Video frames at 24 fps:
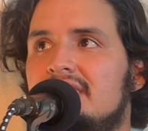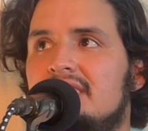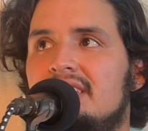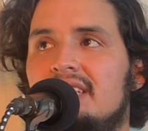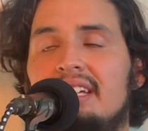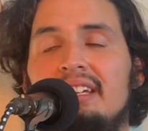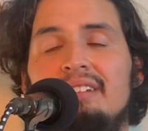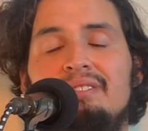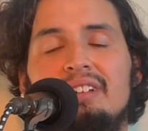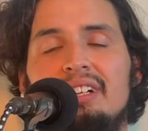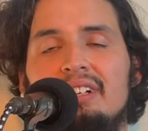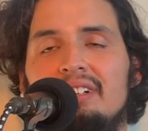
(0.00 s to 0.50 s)

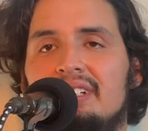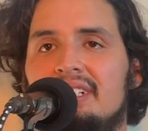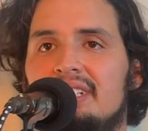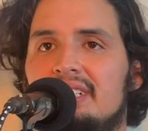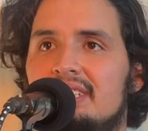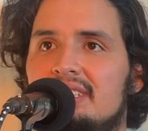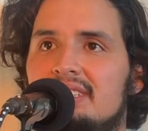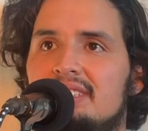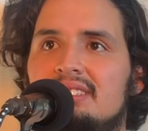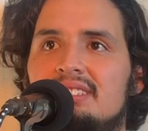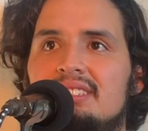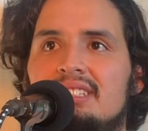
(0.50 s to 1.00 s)
Very
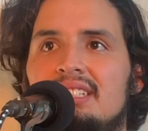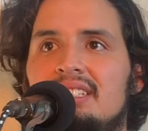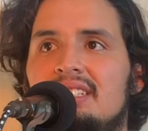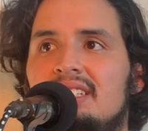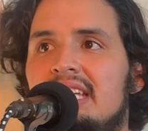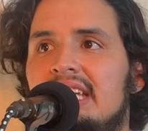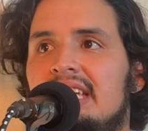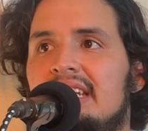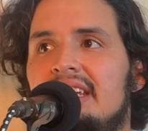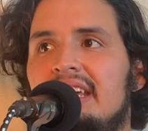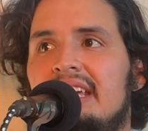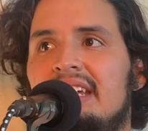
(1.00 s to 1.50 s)
it is. And
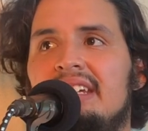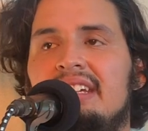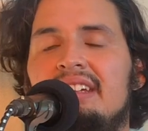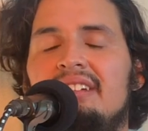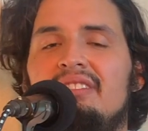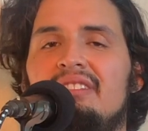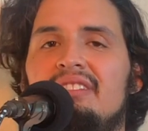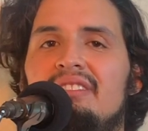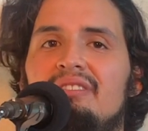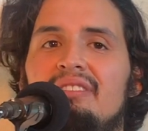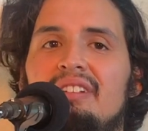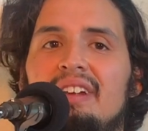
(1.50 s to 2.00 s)

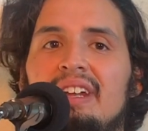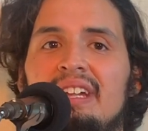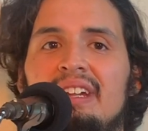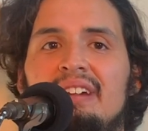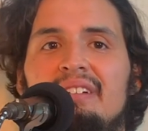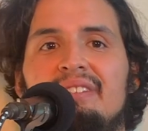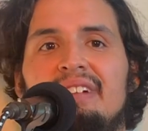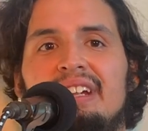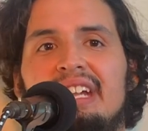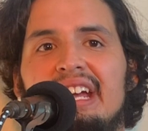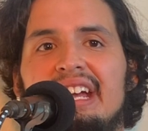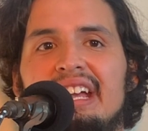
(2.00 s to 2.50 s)

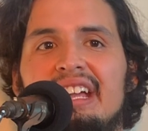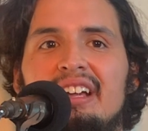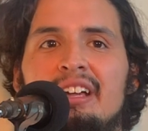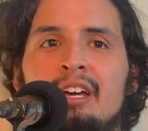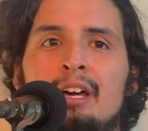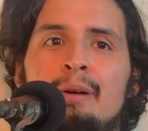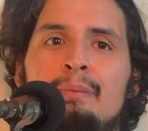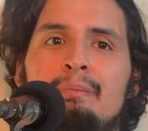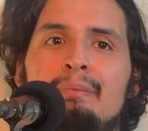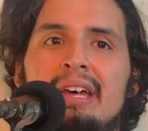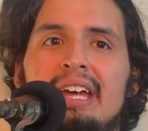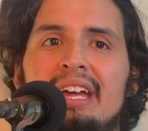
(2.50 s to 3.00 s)
then when I
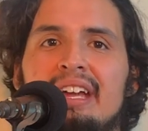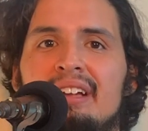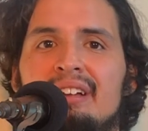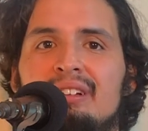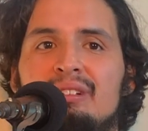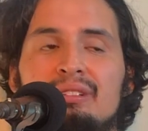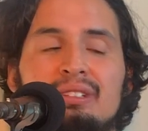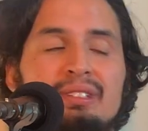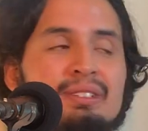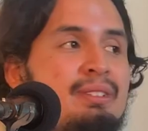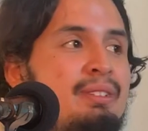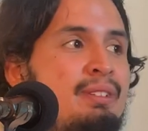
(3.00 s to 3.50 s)
come back
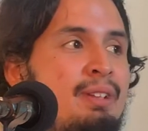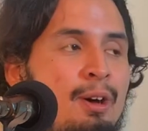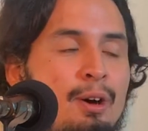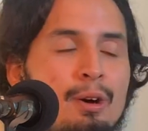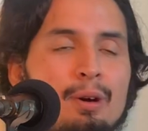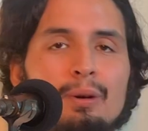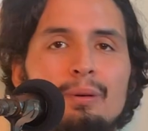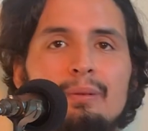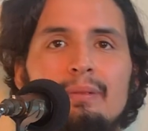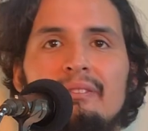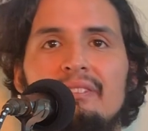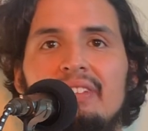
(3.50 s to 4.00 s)

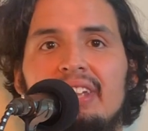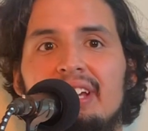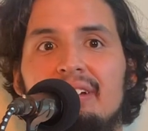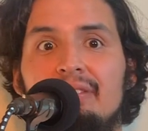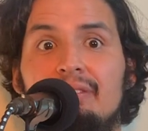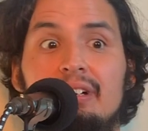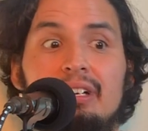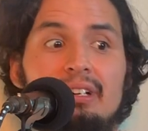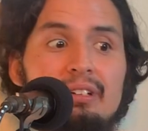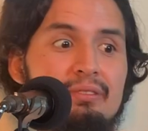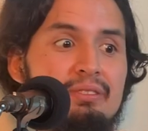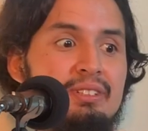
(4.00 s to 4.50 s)
home, I'm like,
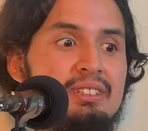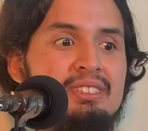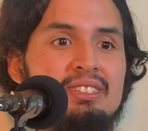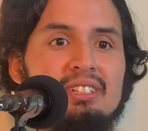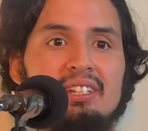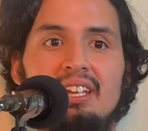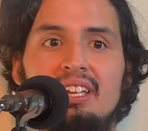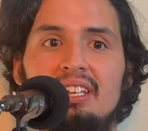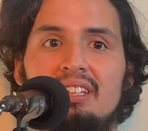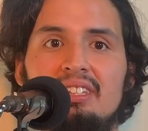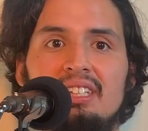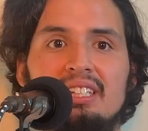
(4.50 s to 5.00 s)
well, there's a
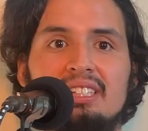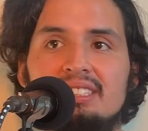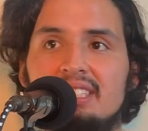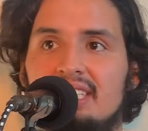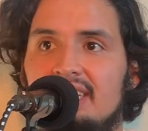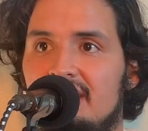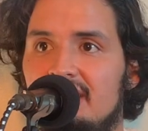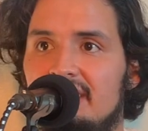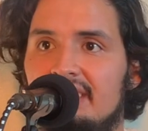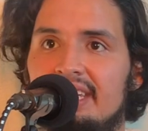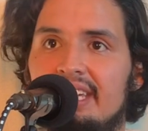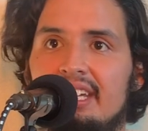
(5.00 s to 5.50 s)
lot of things I
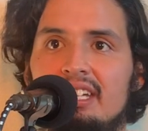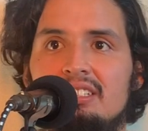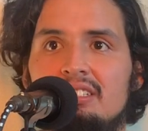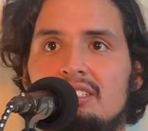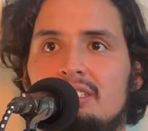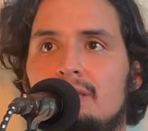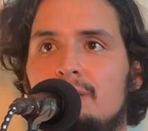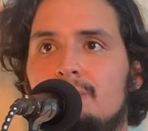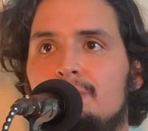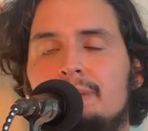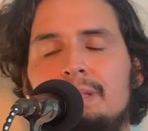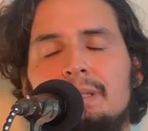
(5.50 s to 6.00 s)
need to catch
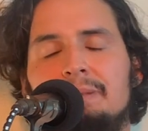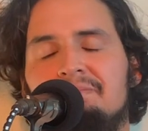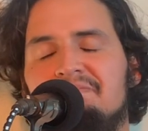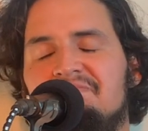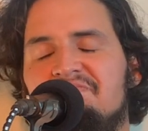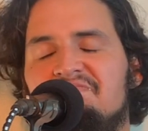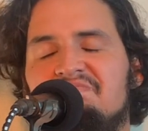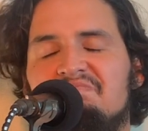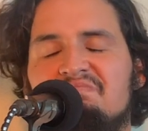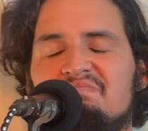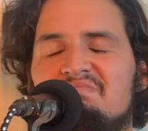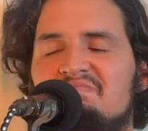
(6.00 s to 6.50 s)
up, but
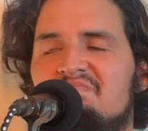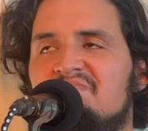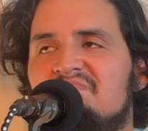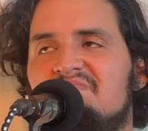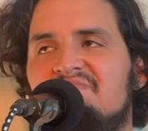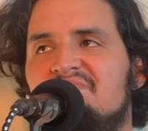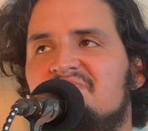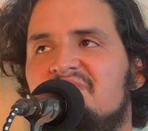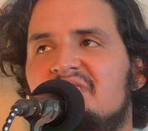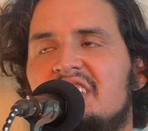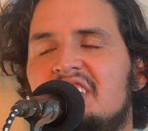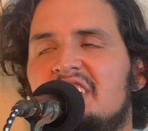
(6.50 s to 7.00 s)

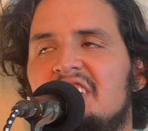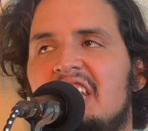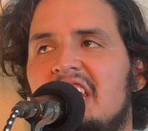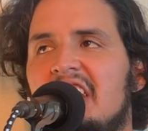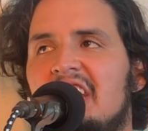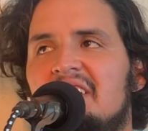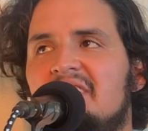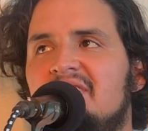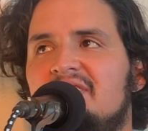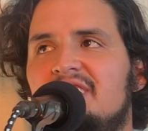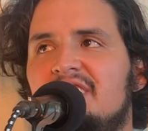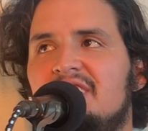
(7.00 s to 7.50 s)
nah,
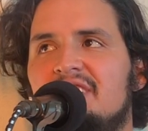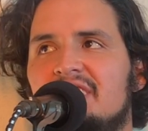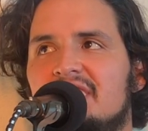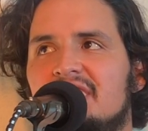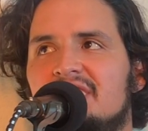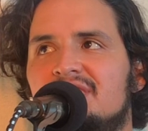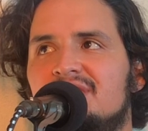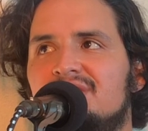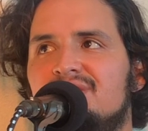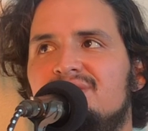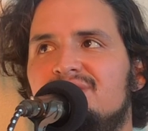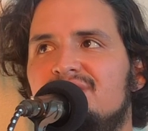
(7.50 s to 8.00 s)
you don't
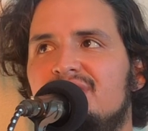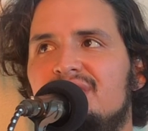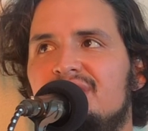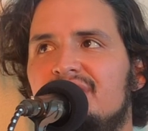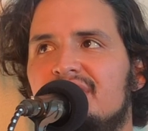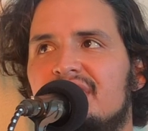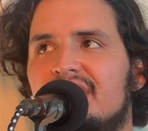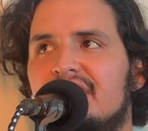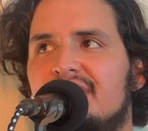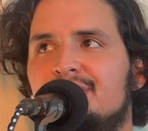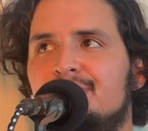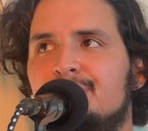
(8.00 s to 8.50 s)
need to. You don't
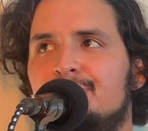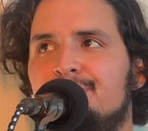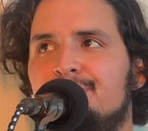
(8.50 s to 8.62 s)
need to catch up.